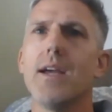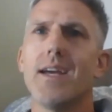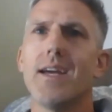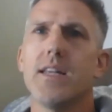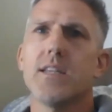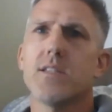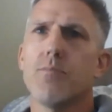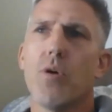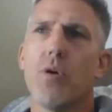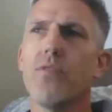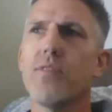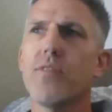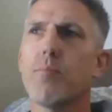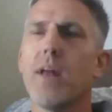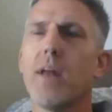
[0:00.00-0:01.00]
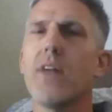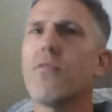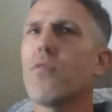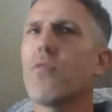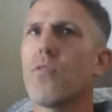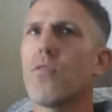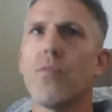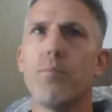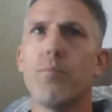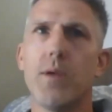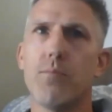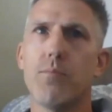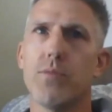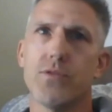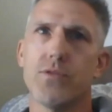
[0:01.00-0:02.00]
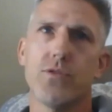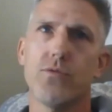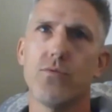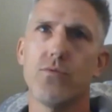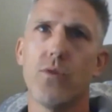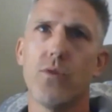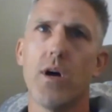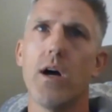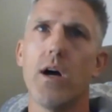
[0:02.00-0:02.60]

And that's the perfect platform for people to